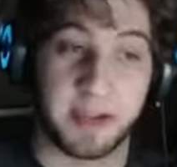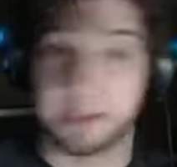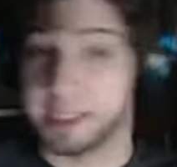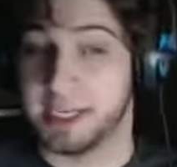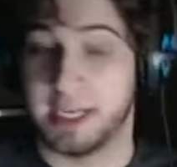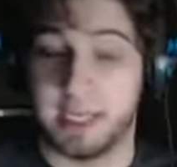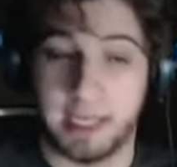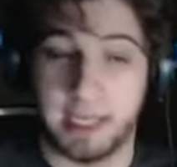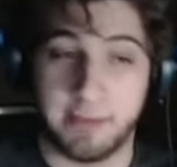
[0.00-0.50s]
And
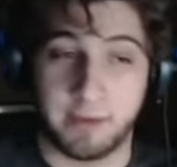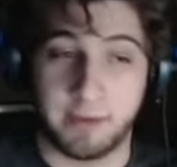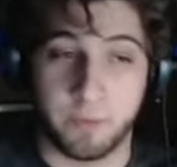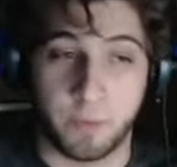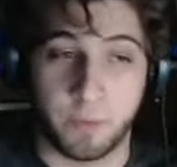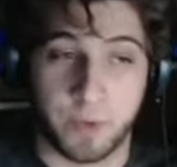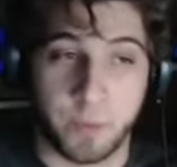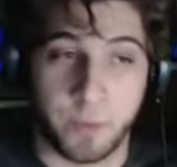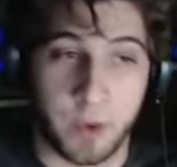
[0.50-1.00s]
even
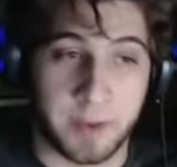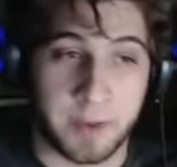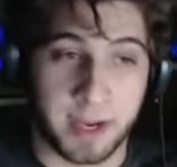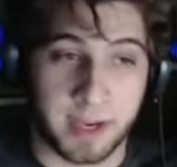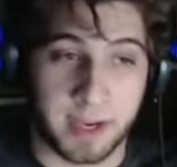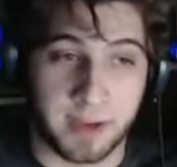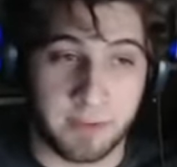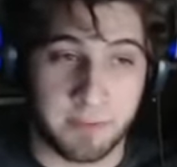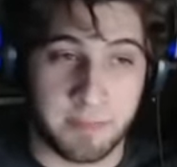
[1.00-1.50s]
with one of my
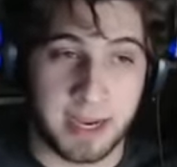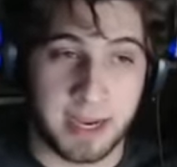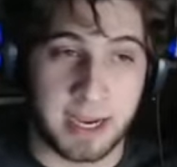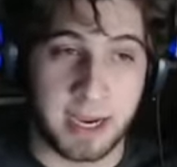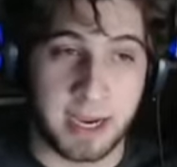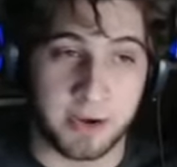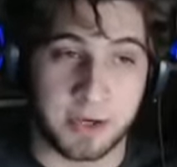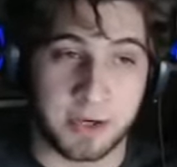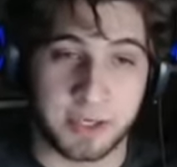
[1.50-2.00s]
main
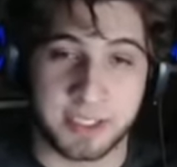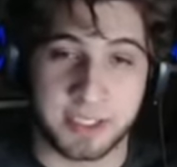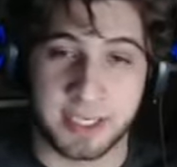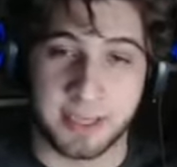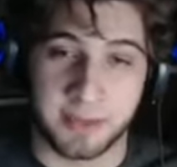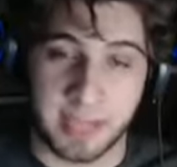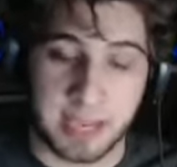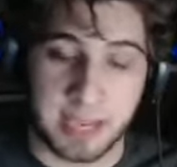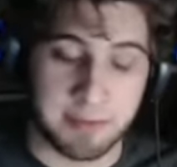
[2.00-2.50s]
characters in
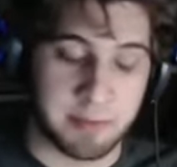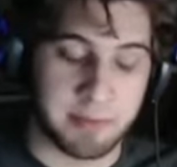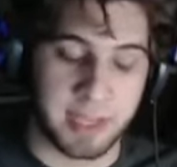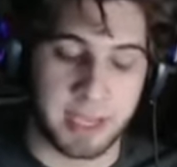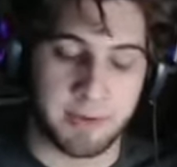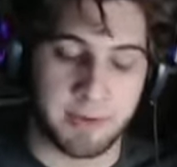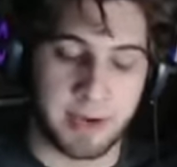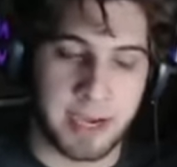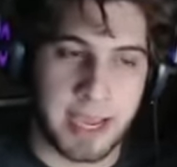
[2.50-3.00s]
the game I'm playing
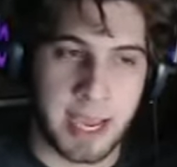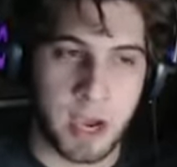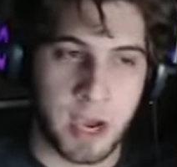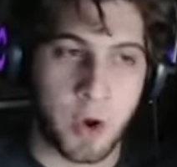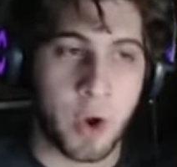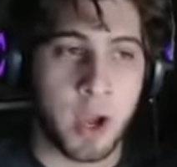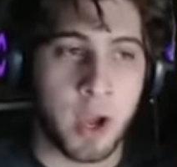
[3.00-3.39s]
right now,